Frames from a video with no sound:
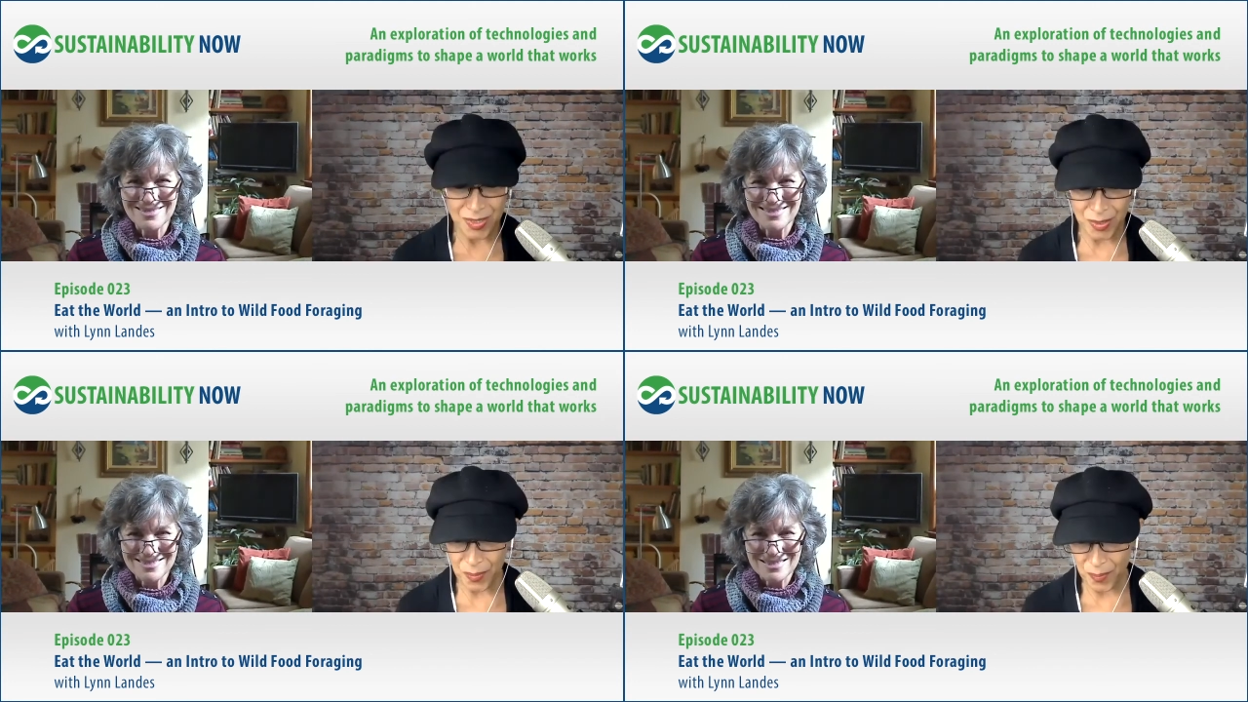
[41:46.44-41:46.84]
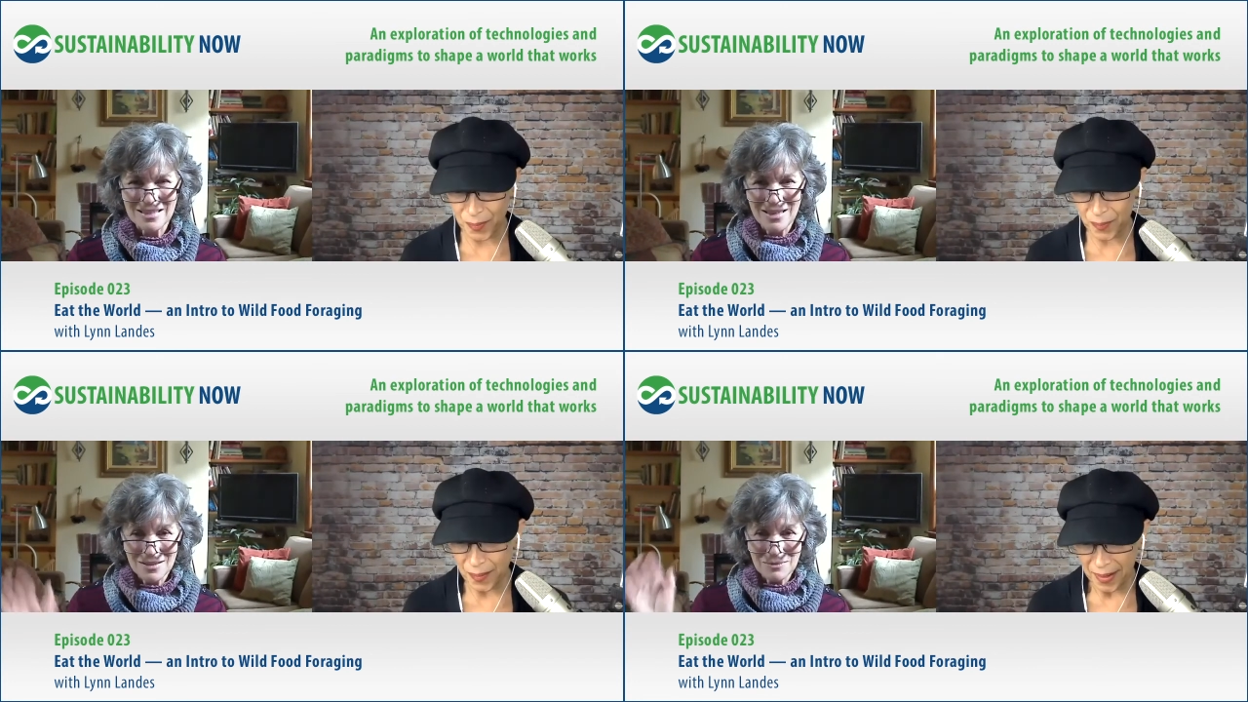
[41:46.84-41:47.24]

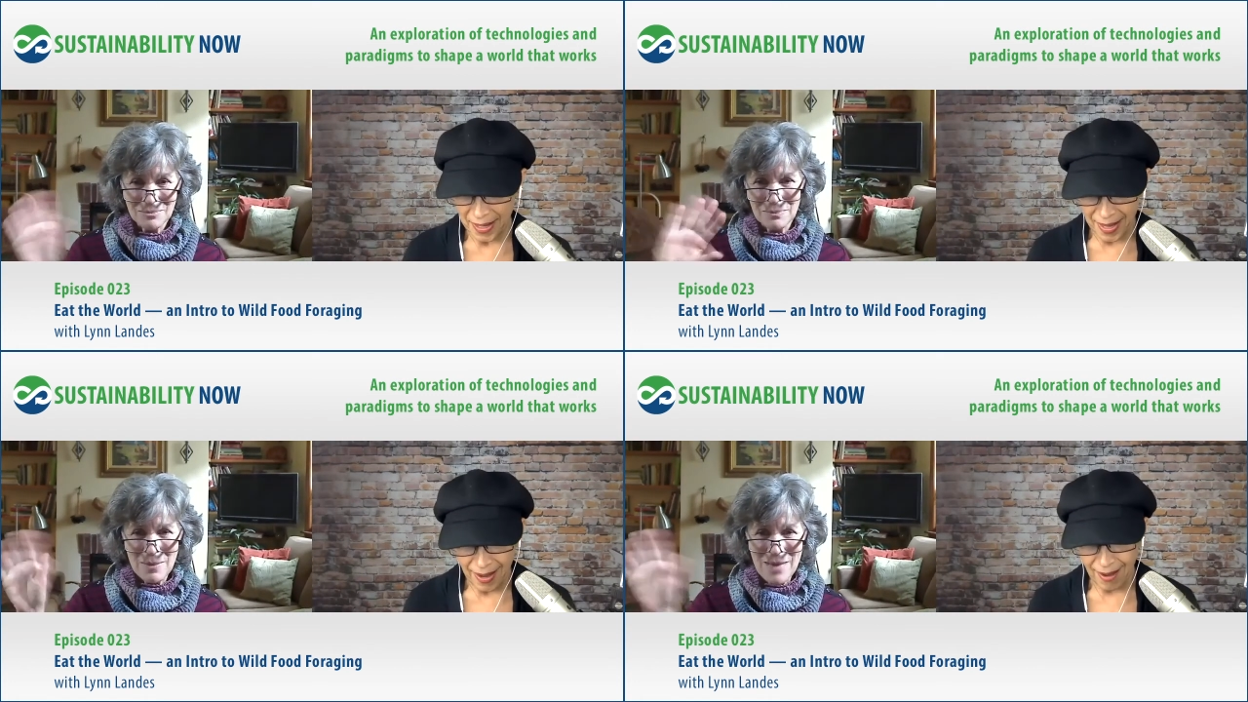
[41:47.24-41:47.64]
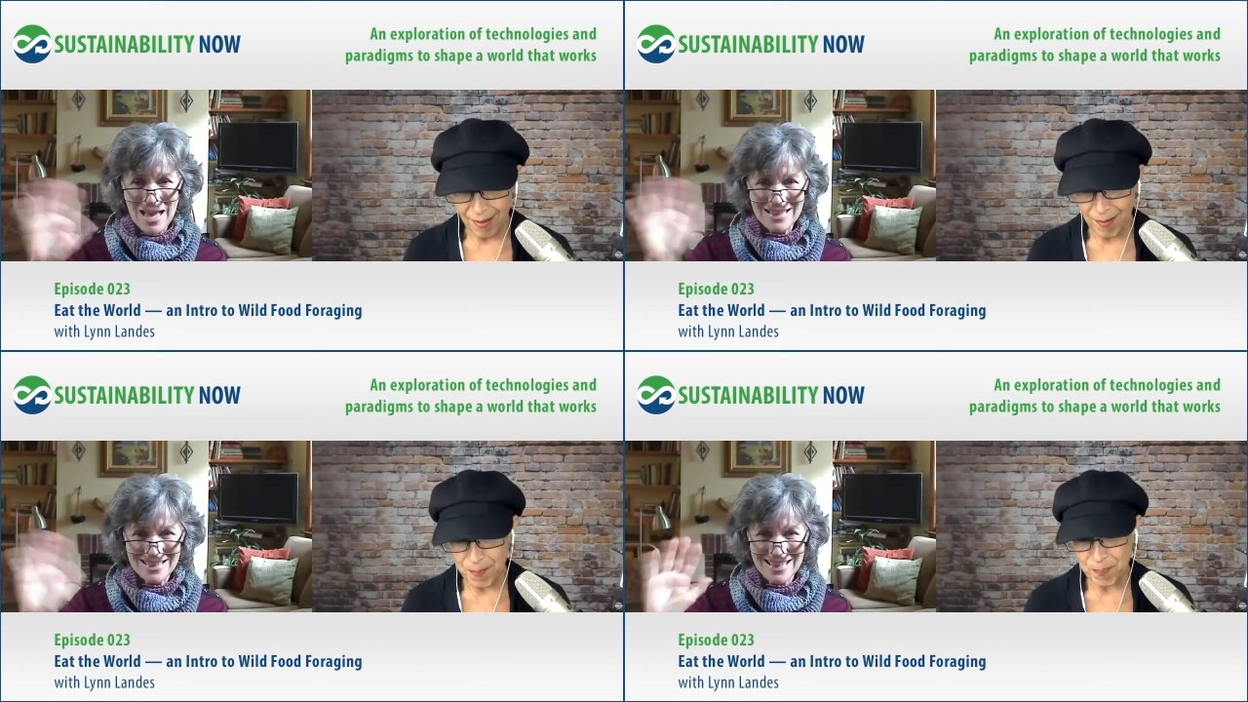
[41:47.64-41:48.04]
Speaker 1: So
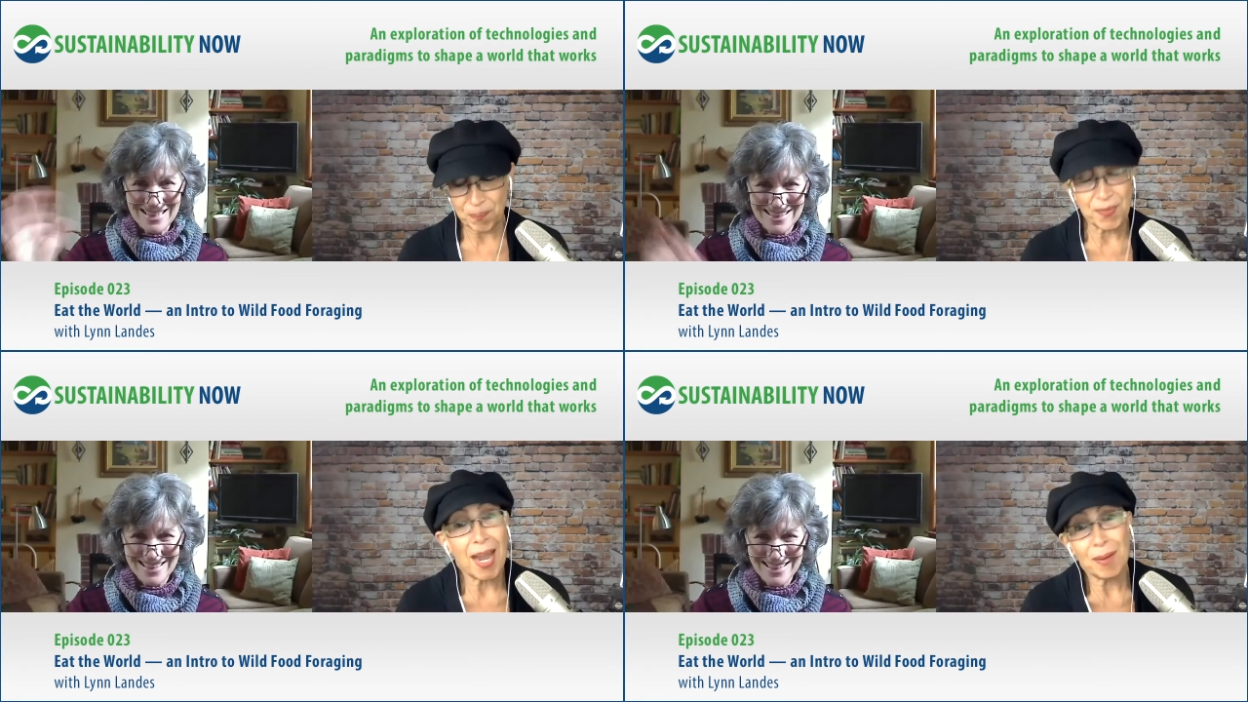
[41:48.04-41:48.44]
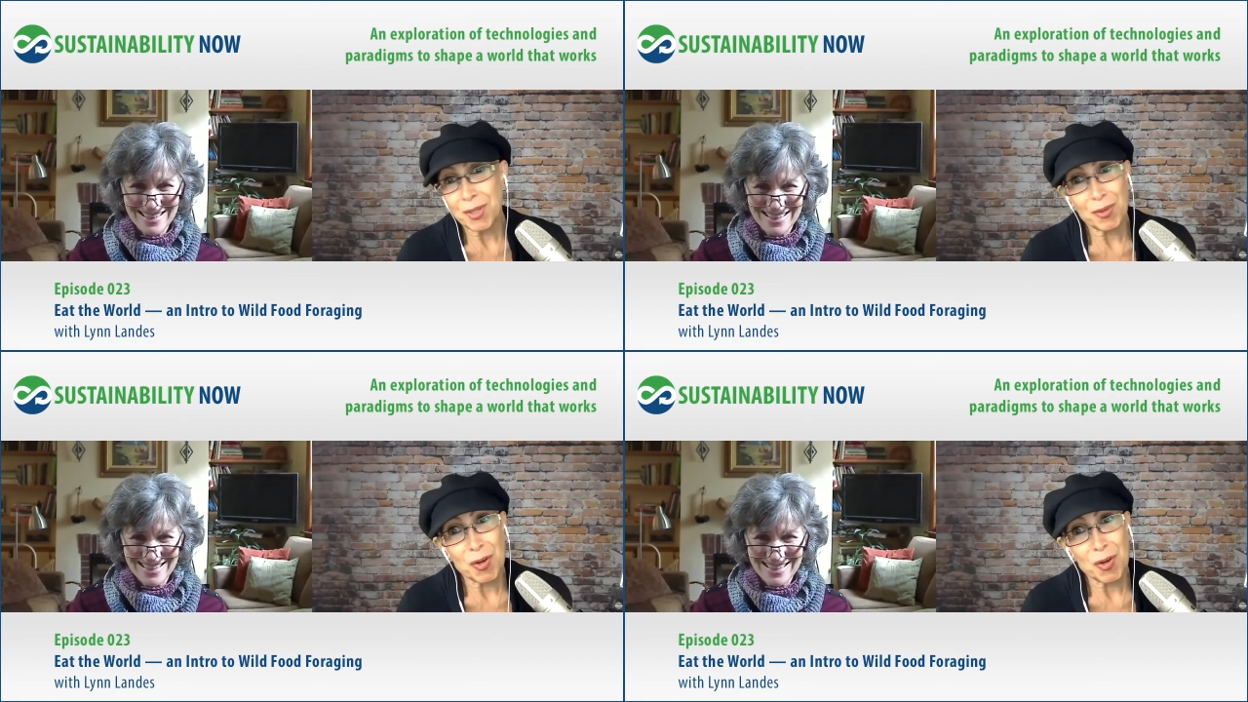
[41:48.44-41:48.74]
um, I'm your